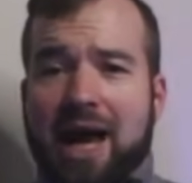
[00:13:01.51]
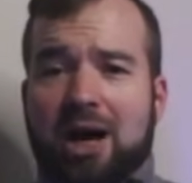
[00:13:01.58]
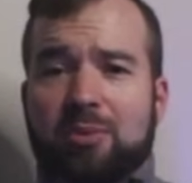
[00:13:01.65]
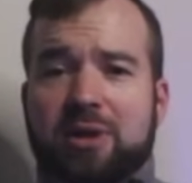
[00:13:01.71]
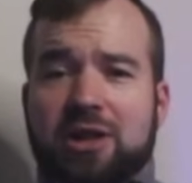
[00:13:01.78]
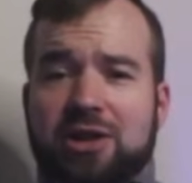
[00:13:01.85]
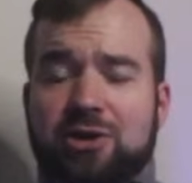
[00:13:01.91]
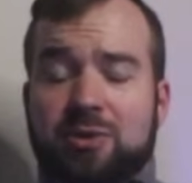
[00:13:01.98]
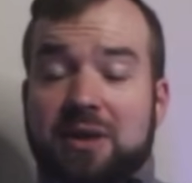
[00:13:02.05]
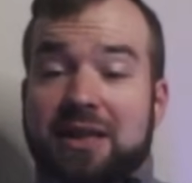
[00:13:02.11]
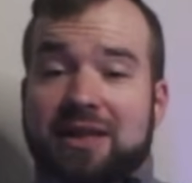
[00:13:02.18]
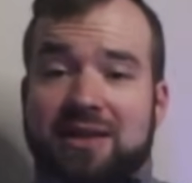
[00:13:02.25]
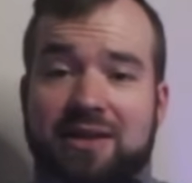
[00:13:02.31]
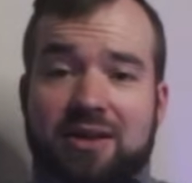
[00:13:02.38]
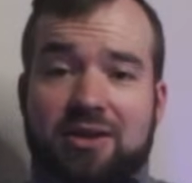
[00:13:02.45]
how many you would
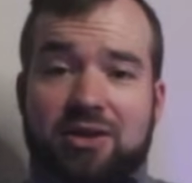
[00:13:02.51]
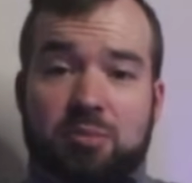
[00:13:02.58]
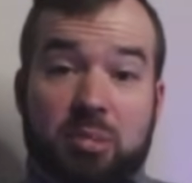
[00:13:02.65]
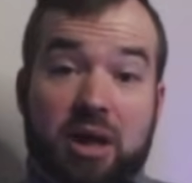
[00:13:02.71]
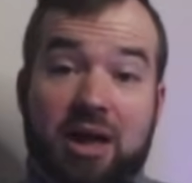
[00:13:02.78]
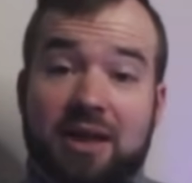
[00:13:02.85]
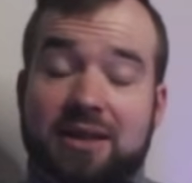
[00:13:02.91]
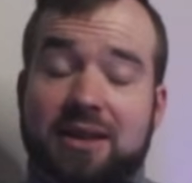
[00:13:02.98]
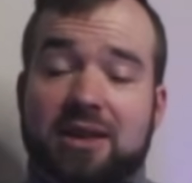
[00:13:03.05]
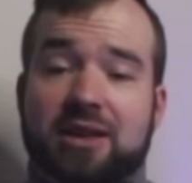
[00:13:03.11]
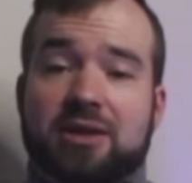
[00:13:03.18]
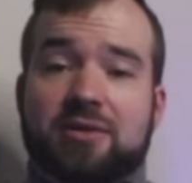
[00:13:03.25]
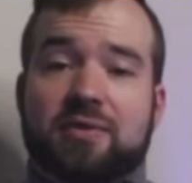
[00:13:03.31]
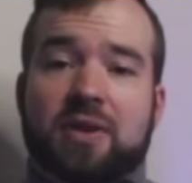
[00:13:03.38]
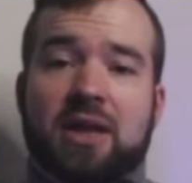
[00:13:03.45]
consider
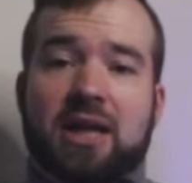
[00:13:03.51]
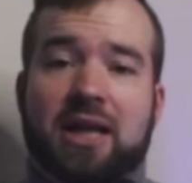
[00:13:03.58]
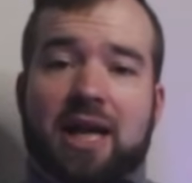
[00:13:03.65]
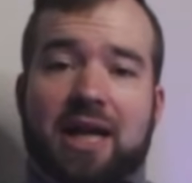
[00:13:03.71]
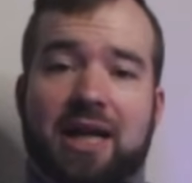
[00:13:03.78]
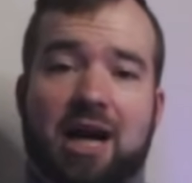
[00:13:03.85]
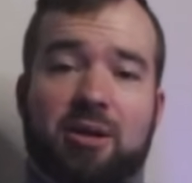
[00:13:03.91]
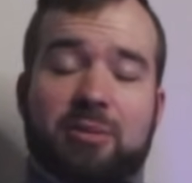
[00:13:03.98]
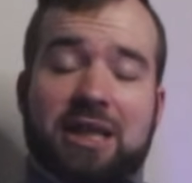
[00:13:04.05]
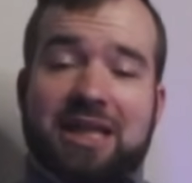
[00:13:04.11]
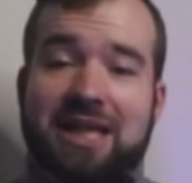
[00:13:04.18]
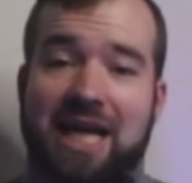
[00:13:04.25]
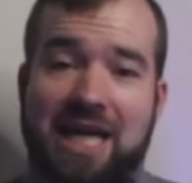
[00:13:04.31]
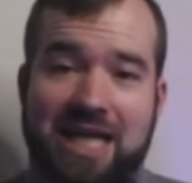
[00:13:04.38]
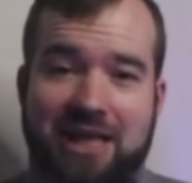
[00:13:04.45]
positive and how many
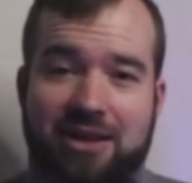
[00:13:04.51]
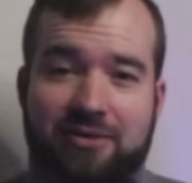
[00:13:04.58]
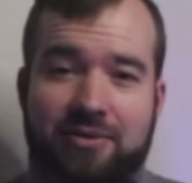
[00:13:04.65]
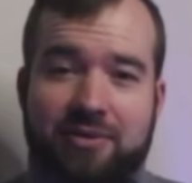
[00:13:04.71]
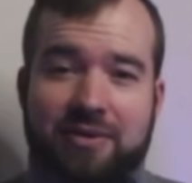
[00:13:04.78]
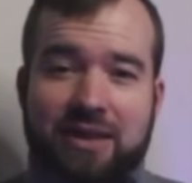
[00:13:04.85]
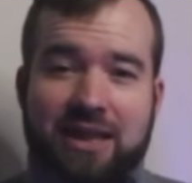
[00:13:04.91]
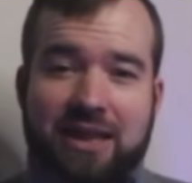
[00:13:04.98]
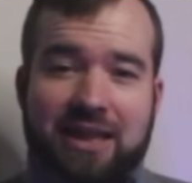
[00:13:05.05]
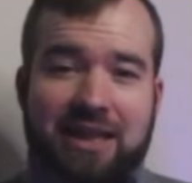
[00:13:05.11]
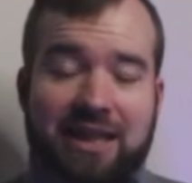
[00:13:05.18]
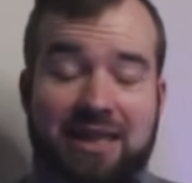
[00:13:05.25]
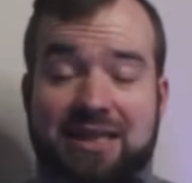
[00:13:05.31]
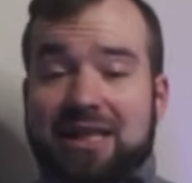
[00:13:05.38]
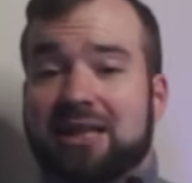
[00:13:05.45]
negative.
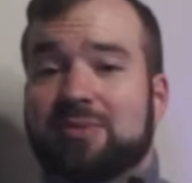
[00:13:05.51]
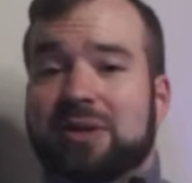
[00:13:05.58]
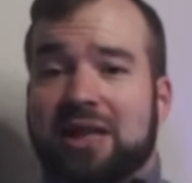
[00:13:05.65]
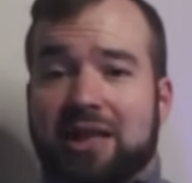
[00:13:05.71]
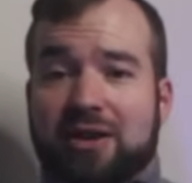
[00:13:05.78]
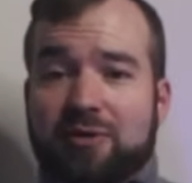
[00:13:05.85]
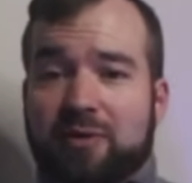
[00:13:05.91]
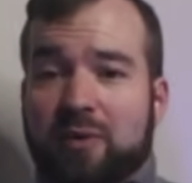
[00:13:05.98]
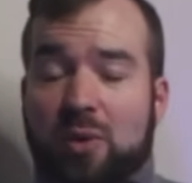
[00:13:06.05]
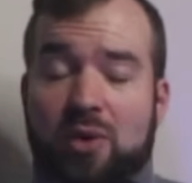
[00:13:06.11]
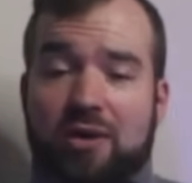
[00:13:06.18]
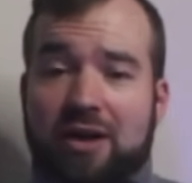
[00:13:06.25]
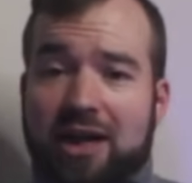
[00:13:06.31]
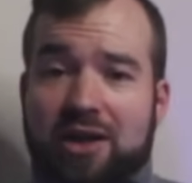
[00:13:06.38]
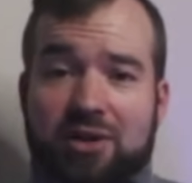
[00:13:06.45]
It seems like
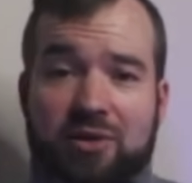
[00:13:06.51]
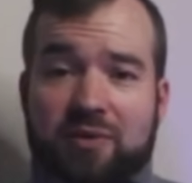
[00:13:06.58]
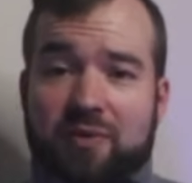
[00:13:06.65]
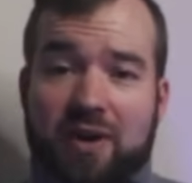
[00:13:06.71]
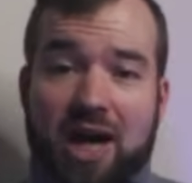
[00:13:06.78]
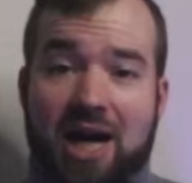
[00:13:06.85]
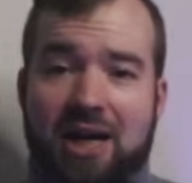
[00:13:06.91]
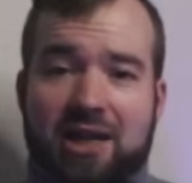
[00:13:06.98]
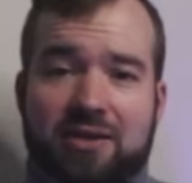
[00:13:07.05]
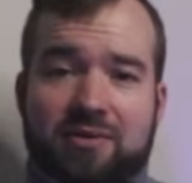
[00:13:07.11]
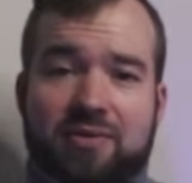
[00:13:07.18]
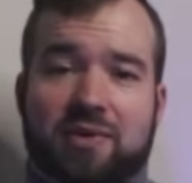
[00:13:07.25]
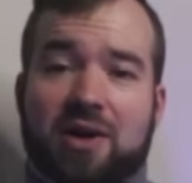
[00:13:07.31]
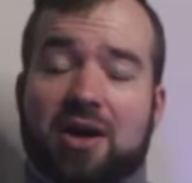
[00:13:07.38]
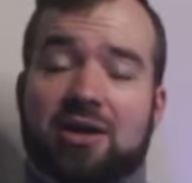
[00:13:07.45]
4 out of the
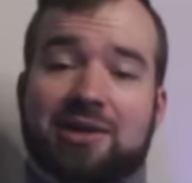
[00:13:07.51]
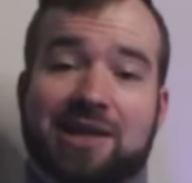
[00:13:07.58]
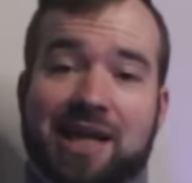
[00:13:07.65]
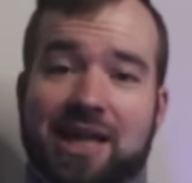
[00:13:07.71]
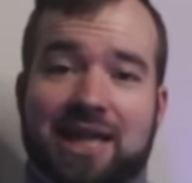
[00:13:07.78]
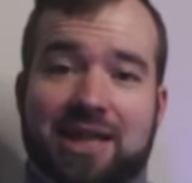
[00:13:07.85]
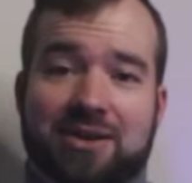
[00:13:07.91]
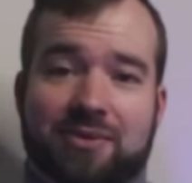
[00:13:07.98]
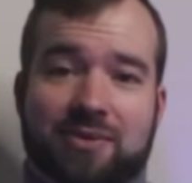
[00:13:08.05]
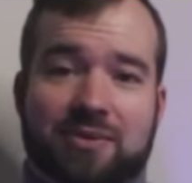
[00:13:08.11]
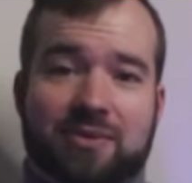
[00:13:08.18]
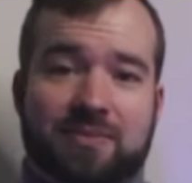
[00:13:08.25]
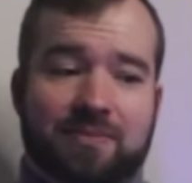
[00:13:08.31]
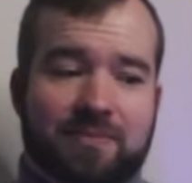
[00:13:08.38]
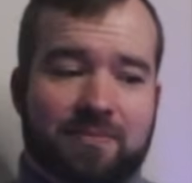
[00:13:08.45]
5 are
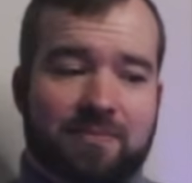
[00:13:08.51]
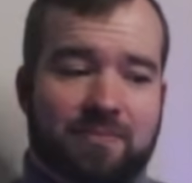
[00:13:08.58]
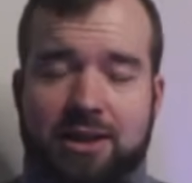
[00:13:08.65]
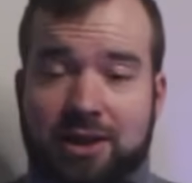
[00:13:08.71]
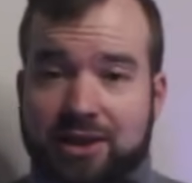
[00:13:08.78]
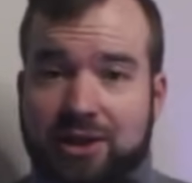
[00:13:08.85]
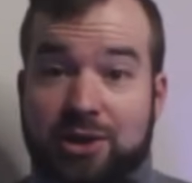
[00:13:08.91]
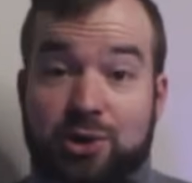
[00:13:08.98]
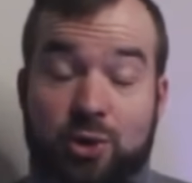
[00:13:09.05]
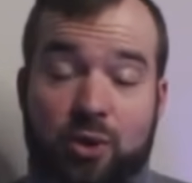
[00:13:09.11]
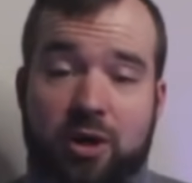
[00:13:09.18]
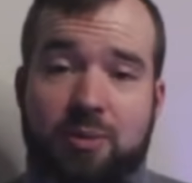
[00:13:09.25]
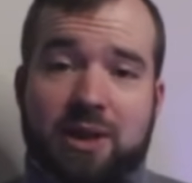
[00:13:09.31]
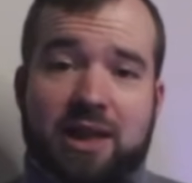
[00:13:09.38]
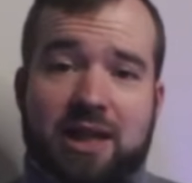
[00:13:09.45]
negative. It's just
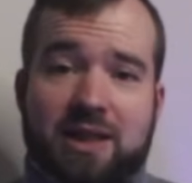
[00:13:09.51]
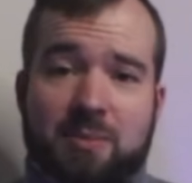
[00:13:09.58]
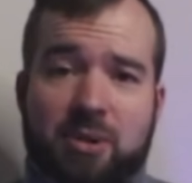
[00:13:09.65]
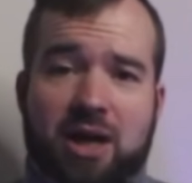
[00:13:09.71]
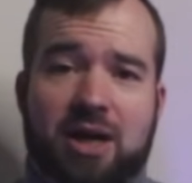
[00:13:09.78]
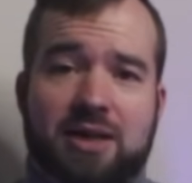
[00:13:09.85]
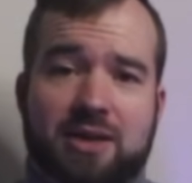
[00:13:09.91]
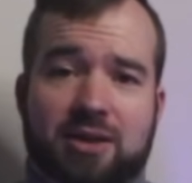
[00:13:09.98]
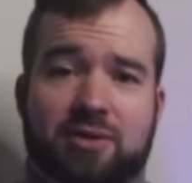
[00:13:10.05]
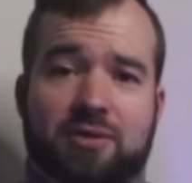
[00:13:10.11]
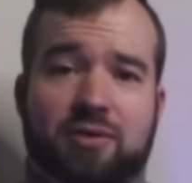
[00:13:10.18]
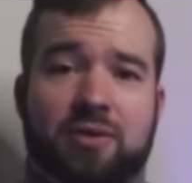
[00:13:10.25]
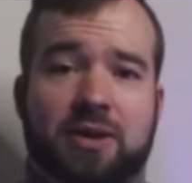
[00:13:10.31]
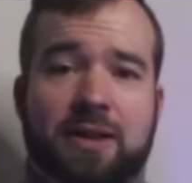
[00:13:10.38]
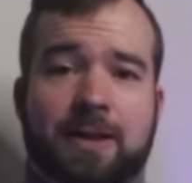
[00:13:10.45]
enjoyment that's
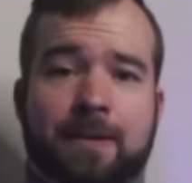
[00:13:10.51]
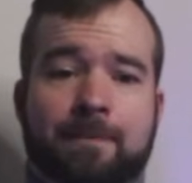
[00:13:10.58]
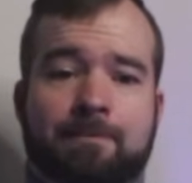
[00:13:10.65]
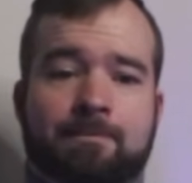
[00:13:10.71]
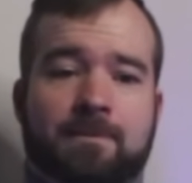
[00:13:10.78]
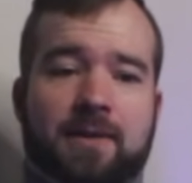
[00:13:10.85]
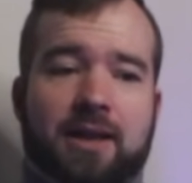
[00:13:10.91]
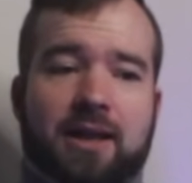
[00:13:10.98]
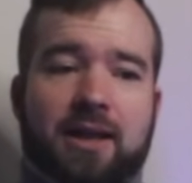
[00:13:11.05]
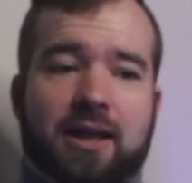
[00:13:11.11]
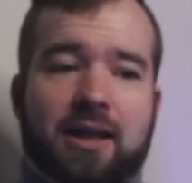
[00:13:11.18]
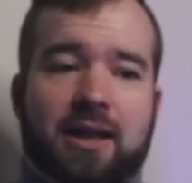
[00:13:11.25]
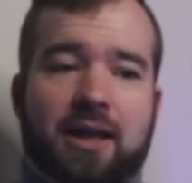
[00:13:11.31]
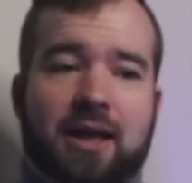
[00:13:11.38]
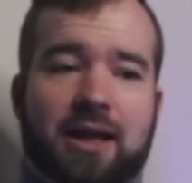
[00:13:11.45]
positive.
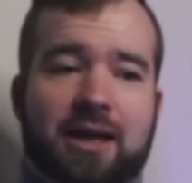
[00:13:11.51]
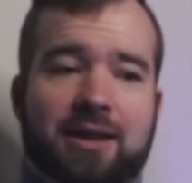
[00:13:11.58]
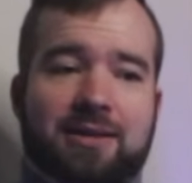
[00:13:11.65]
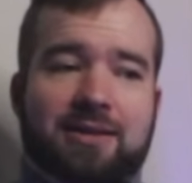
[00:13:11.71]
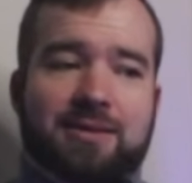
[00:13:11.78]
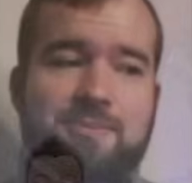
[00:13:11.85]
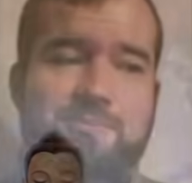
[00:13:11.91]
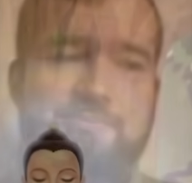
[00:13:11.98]
And